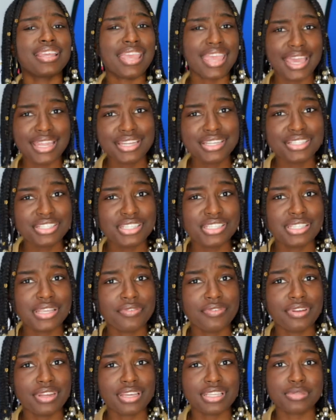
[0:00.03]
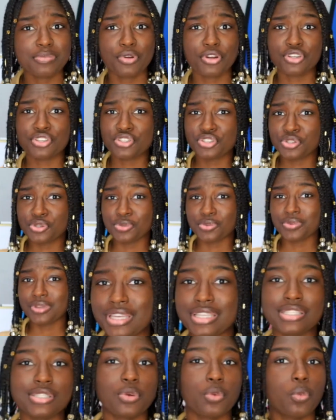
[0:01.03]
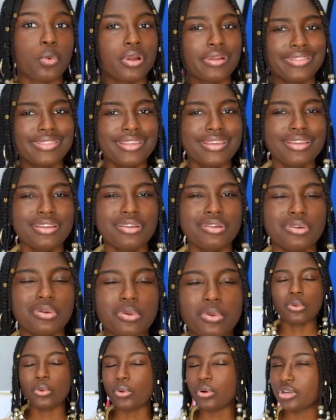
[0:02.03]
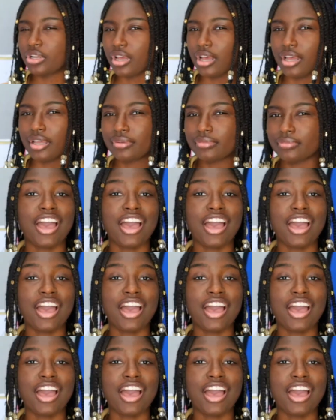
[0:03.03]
Canon G7X Mark II, is it worth it or not?